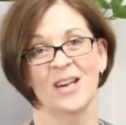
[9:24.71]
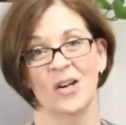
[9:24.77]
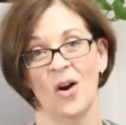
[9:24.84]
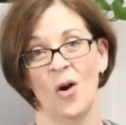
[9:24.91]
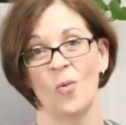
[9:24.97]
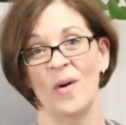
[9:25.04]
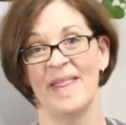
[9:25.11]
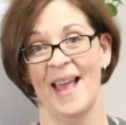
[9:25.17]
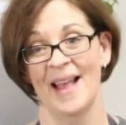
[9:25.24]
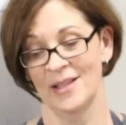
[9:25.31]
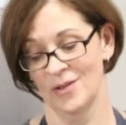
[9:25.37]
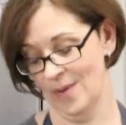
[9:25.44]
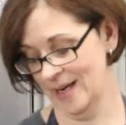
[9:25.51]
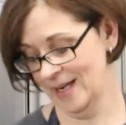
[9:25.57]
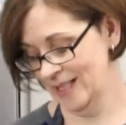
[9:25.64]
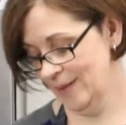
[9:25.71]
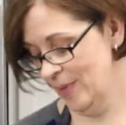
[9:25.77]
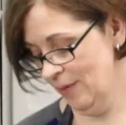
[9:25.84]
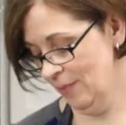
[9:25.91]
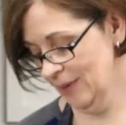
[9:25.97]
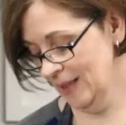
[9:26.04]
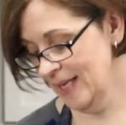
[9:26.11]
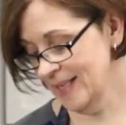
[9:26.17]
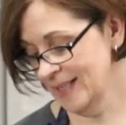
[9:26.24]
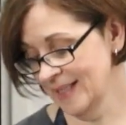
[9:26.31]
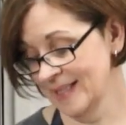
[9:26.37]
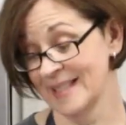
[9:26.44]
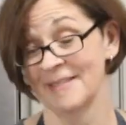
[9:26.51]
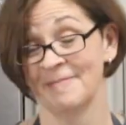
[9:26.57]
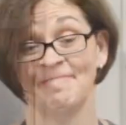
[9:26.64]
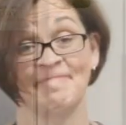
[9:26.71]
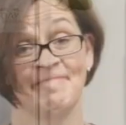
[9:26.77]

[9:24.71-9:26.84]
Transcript: here when that's ready to be released.